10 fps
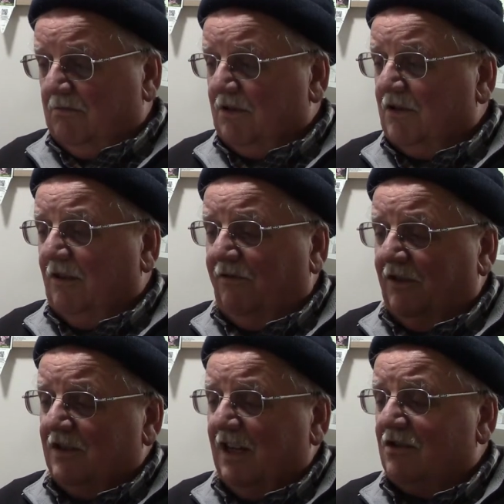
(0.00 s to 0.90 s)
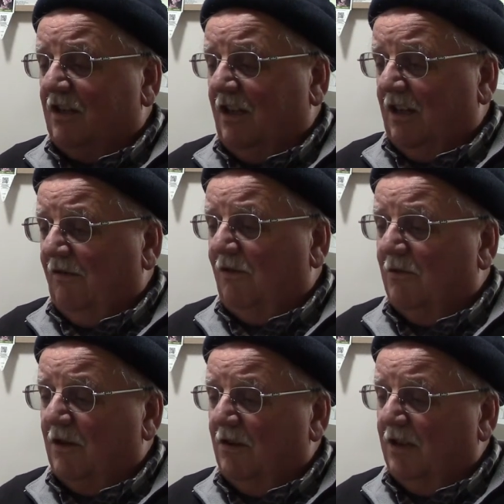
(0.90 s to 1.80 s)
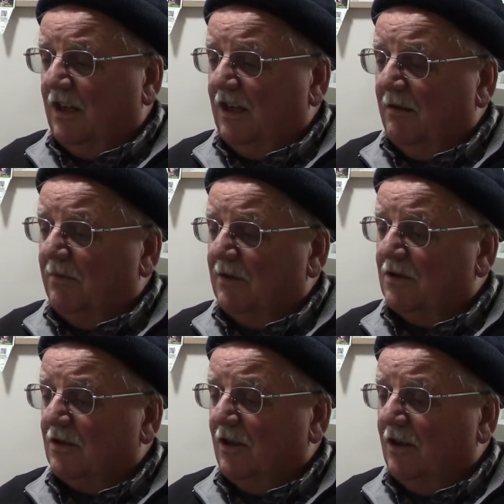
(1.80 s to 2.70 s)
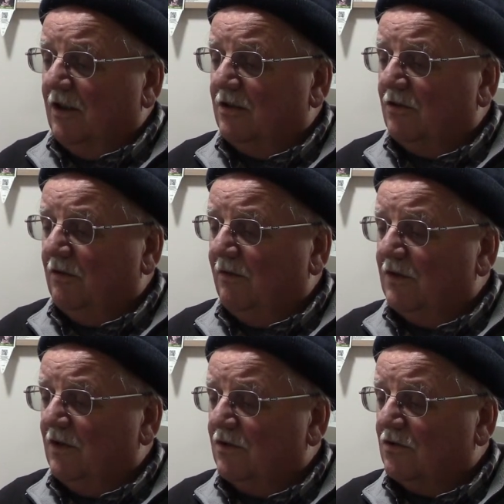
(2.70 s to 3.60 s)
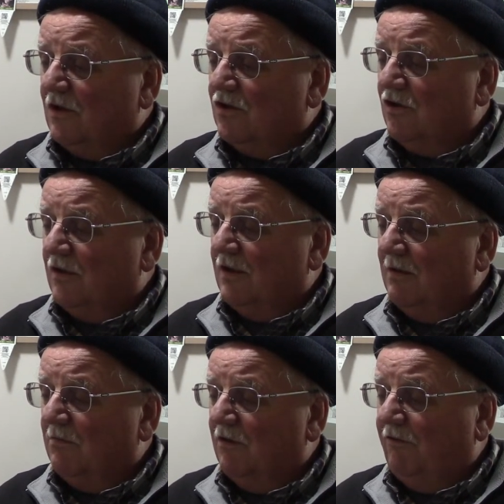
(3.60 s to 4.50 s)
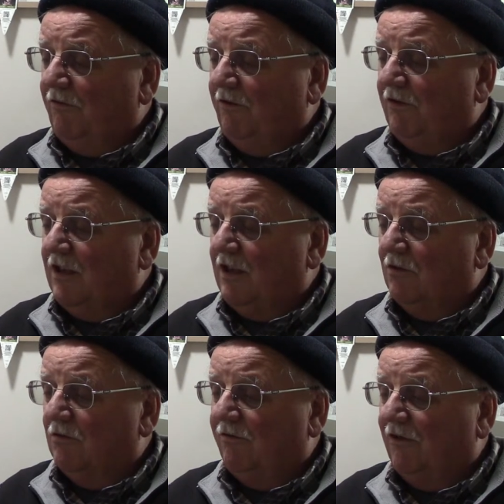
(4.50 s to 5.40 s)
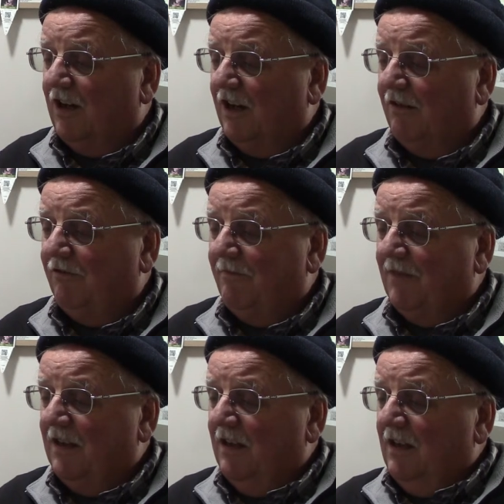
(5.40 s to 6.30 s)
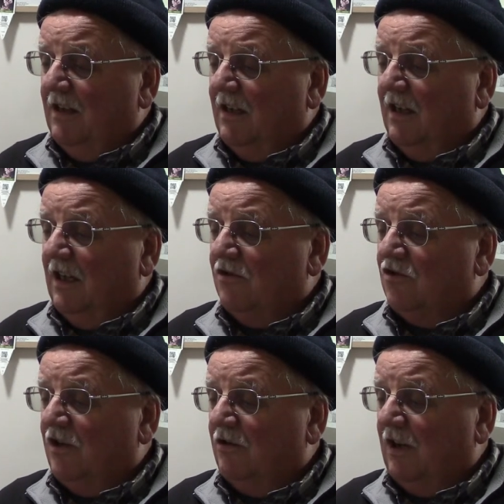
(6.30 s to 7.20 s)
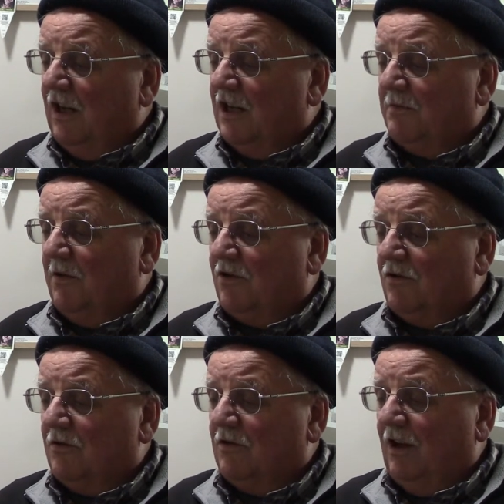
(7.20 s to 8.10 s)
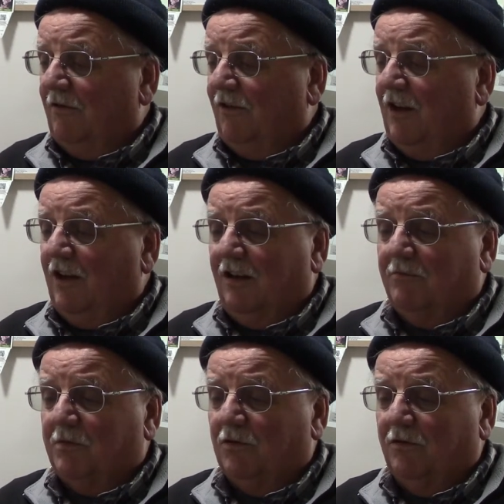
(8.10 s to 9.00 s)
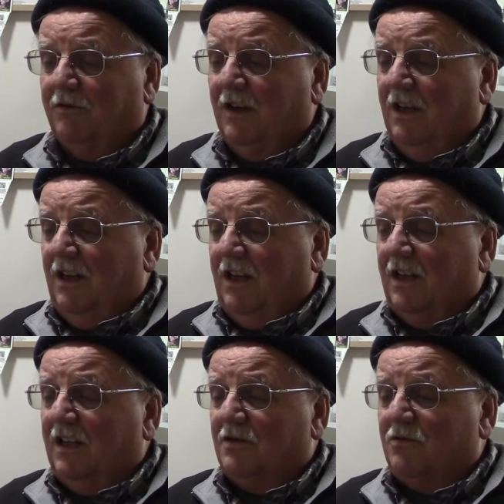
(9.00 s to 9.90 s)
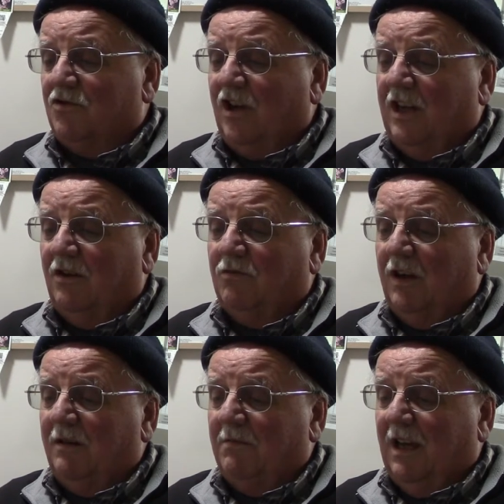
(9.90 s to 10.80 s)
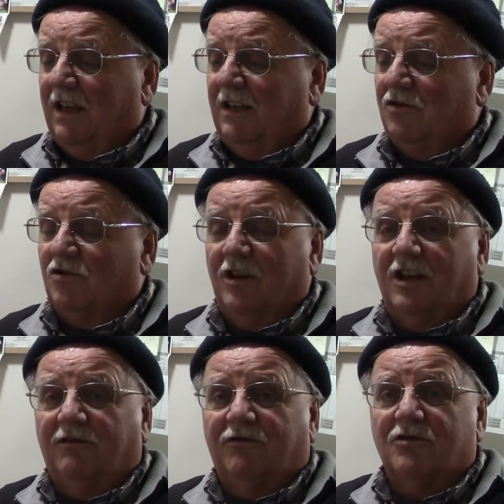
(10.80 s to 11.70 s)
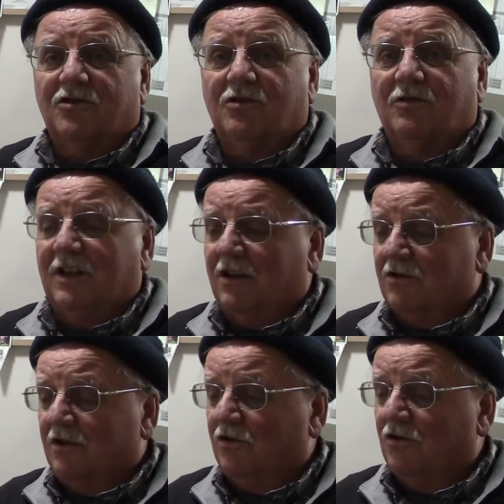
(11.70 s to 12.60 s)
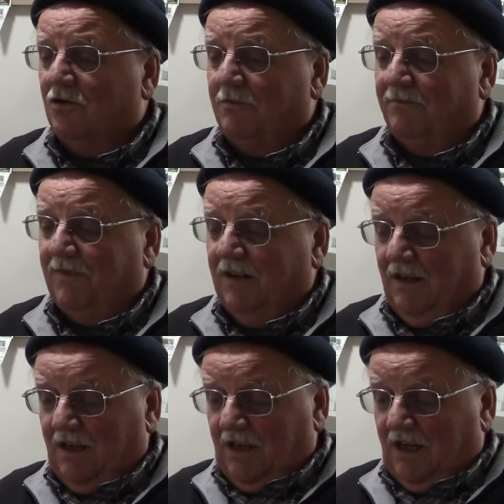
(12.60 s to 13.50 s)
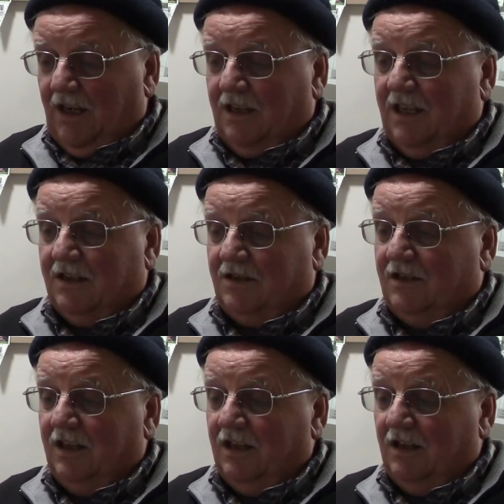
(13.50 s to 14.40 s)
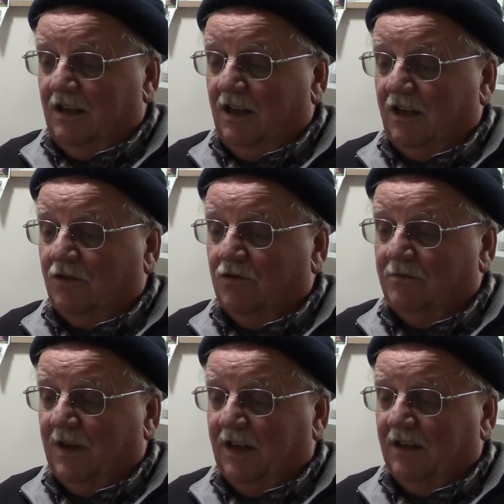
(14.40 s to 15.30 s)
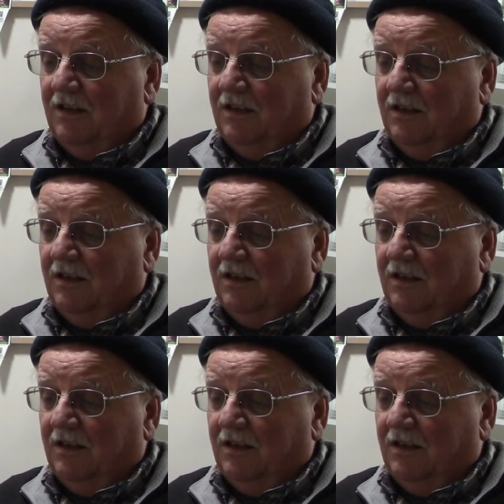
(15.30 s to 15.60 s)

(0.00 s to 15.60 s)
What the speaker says: stuff. It's actually, if you want to look it up, it's service instruction number 1505, engineering aspects are FAA approved. And this was dated way back in July 1st, 2002. And that's the Lycoming